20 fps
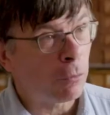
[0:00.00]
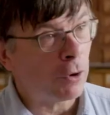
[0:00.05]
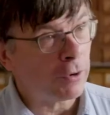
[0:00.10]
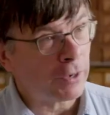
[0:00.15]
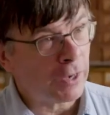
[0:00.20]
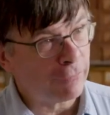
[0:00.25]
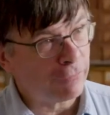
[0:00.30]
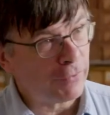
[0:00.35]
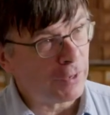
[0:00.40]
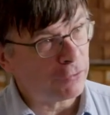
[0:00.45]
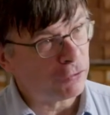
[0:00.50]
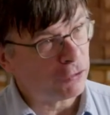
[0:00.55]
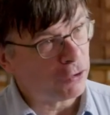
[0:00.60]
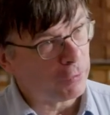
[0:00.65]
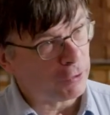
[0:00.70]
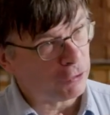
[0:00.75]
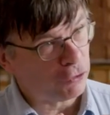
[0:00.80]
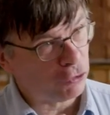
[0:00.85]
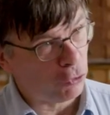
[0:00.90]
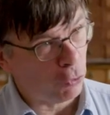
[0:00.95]
what I found so
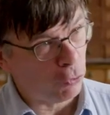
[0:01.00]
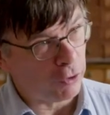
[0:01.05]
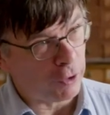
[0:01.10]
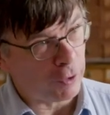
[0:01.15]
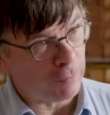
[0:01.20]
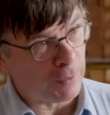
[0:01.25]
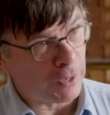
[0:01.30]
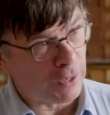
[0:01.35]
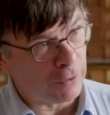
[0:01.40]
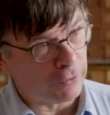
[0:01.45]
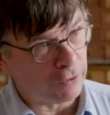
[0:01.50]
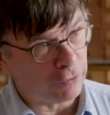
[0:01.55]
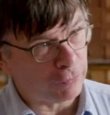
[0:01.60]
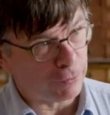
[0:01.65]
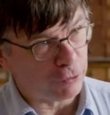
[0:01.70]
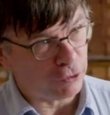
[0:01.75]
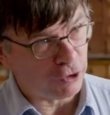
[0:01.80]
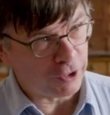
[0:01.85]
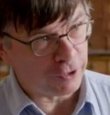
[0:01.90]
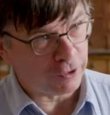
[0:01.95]
extraordinary about this
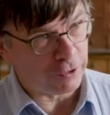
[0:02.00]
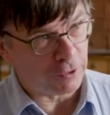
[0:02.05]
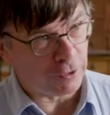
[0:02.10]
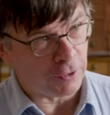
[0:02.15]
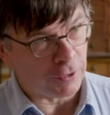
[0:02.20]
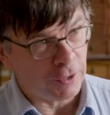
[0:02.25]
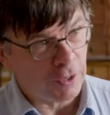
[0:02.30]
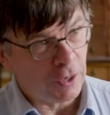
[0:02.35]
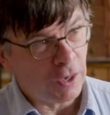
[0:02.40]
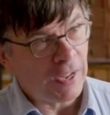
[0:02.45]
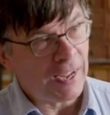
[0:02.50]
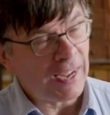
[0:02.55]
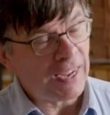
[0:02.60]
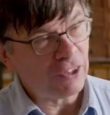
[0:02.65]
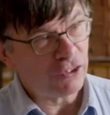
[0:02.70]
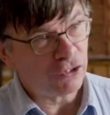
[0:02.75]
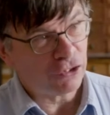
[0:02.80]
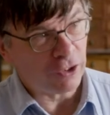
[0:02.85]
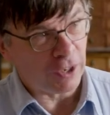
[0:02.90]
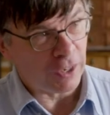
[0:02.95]
particular
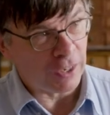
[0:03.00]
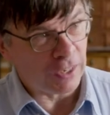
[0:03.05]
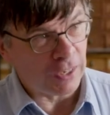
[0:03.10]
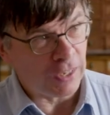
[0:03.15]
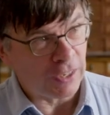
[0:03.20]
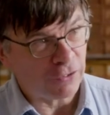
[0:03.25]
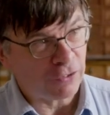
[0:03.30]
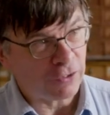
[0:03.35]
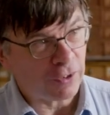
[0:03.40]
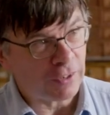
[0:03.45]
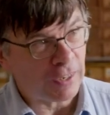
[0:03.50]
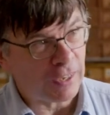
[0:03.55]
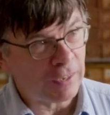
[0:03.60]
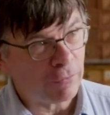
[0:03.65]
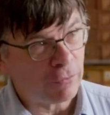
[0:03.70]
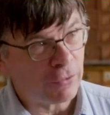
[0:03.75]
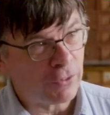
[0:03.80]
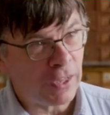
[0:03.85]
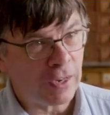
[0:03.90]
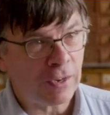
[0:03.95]
essay is that they
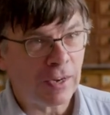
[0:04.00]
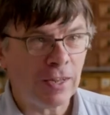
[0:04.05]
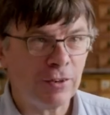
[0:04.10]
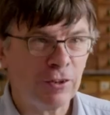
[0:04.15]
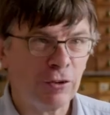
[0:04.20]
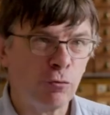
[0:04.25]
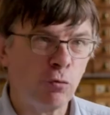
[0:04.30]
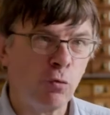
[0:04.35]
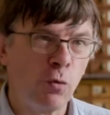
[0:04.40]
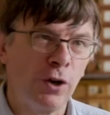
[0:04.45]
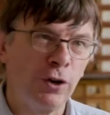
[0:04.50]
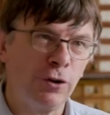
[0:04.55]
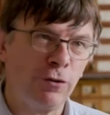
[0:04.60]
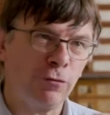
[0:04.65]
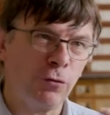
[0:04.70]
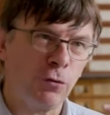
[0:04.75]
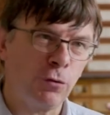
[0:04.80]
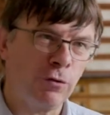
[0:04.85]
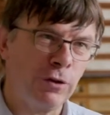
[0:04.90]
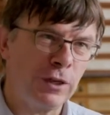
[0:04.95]
then had this
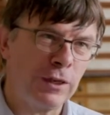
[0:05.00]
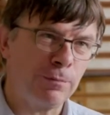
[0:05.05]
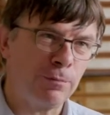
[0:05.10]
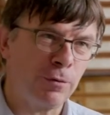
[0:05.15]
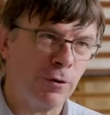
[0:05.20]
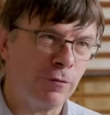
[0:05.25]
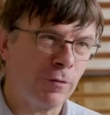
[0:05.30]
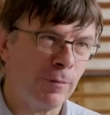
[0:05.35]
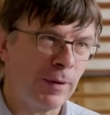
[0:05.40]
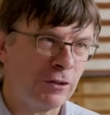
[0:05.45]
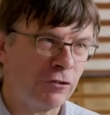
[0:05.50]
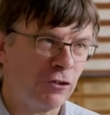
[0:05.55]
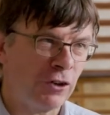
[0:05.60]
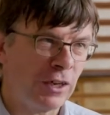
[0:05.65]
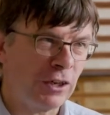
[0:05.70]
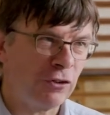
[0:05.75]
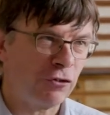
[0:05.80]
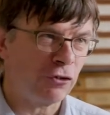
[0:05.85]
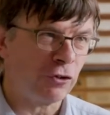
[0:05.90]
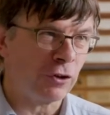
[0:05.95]
wonderful leap of
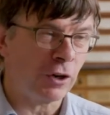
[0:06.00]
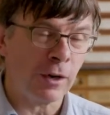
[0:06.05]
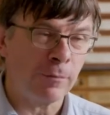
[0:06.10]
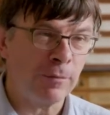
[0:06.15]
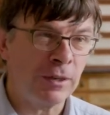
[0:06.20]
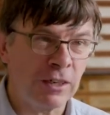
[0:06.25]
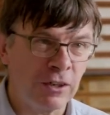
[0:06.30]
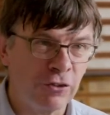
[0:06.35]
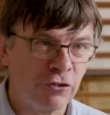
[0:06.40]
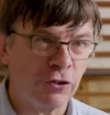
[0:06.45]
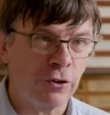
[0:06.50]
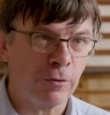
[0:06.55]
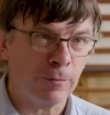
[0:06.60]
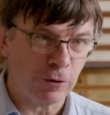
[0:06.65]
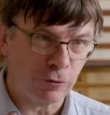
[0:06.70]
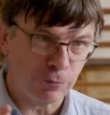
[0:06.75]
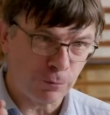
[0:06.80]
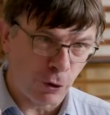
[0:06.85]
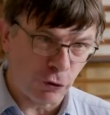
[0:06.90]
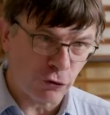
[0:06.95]
imagination. I mean this in the
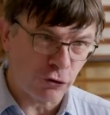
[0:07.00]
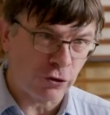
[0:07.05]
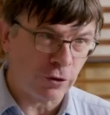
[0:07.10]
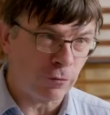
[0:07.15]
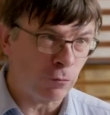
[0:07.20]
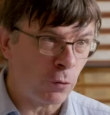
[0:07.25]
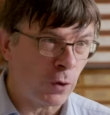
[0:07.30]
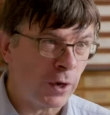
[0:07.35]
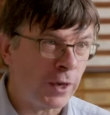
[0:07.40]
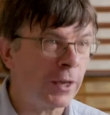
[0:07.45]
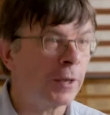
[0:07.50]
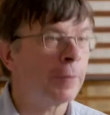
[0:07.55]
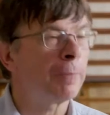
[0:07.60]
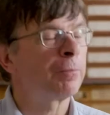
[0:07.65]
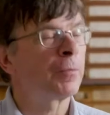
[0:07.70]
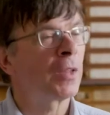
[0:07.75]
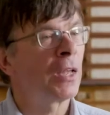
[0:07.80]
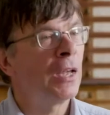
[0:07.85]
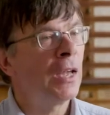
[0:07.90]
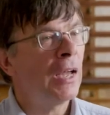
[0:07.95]
most positive way.
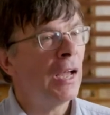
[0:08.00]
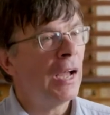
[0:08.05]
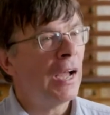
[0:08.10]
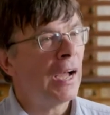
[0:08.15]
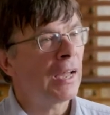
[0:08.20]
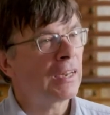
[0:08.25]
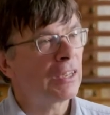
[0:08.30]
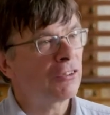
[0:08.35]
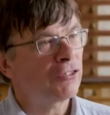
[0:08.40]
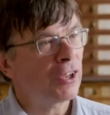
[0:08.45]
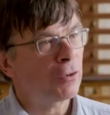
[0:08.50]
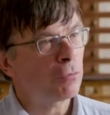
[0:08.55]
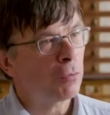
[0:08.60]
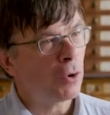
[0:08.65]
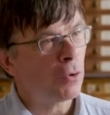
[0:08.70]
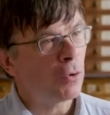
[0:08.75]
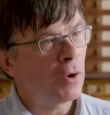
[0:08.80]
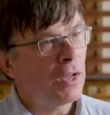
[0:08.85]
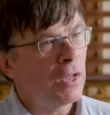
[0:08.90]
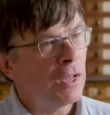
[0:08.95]
And they said,
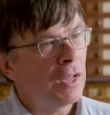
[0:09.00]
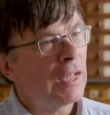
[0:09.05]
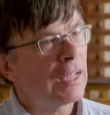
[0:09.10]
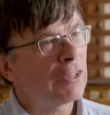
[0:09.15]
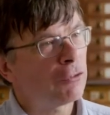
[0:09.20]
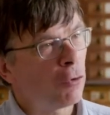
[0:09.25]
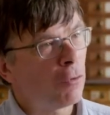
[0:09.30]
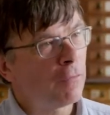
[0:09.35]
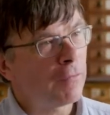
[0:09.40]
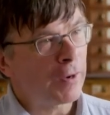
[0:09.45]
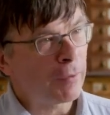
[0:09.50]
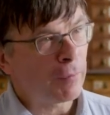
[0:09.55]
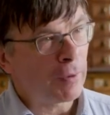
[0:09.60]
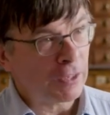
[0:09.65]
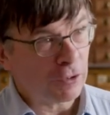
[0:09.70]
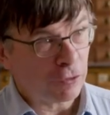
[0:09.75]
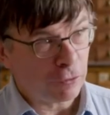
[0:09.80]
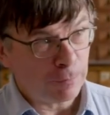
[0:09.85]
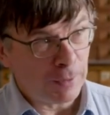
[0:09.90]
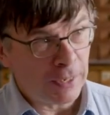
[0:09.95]
well, it's all very well
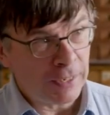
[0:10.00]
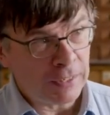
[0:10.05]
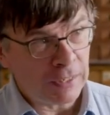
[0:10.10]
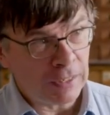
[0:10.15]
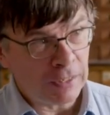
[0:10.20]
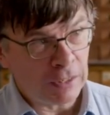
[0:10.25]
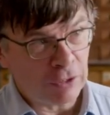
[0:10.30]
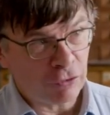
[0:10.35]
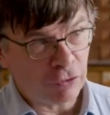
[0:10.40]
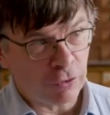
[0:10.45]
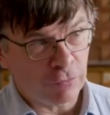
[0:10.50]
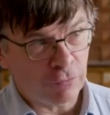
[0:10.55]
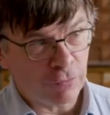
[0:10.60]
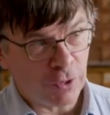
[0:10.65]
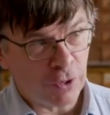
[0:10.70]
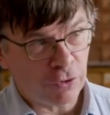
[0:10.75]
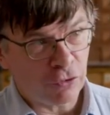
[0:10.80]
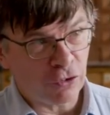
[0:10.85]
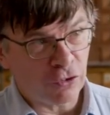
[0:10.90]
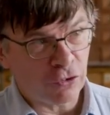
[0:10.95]
explaining these
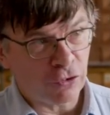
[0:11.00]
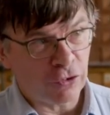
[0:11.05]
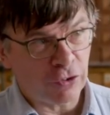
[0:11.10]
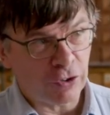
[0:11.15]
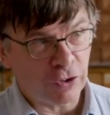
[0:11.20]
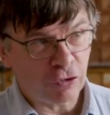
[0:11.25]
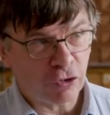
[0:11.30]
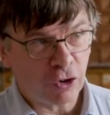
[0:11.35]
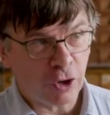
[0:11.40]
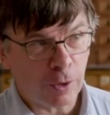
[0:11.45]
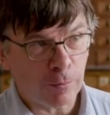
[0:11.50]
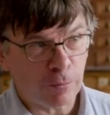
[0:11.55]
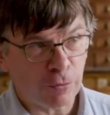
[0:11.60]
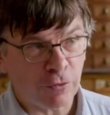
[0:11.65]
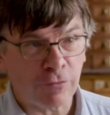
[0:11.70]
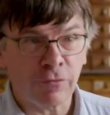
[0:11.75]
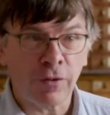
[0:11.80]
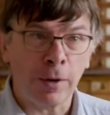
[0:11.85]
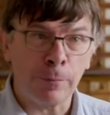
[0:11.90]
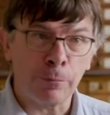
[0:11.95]
convergences in terms
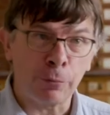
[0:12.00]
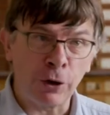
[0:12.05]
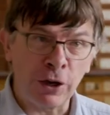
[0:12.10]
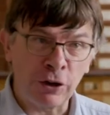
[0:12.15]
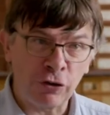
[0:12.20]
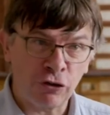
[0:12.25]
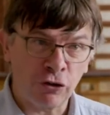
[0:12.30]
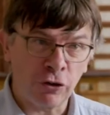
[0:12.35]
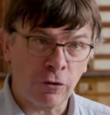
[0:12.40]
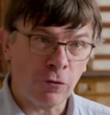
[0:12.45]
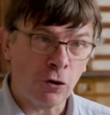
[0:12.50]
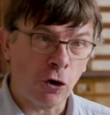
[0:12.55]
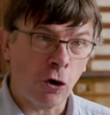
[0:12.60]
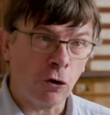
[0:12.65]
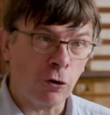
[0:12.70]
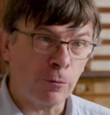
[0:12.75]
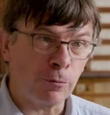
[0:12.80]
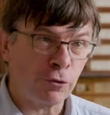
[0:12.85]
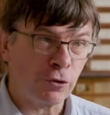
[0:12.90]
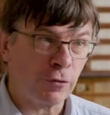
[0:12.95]
of vibration of
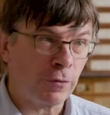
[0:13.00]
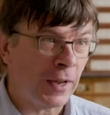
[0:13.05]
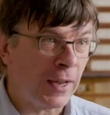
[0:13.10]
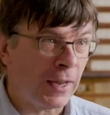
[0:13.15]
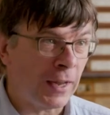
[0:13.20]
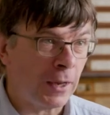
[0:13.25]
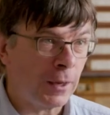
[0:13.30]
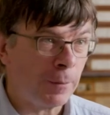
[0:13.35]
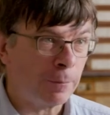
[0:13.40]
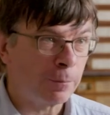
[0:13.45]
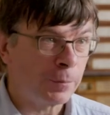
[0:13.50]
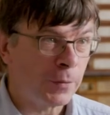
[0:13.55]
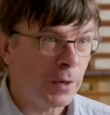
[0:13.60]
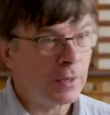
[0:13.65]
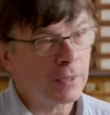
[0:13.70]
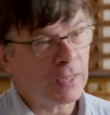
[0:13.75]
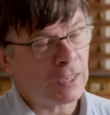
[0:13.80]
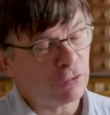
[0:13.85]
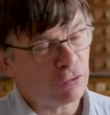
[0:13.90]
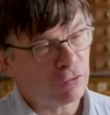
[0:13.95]
columns of air.
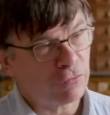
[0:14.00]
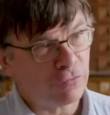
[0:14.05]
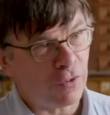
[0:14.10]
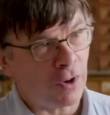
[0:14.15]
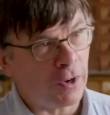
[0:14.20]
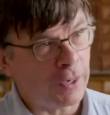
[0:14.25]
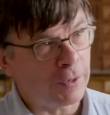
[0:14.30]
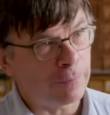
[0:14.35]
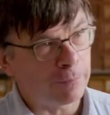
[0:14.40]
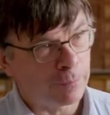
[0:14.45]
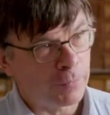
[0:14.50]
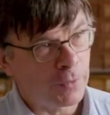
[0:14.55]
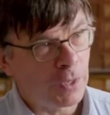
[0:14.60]
That's fine,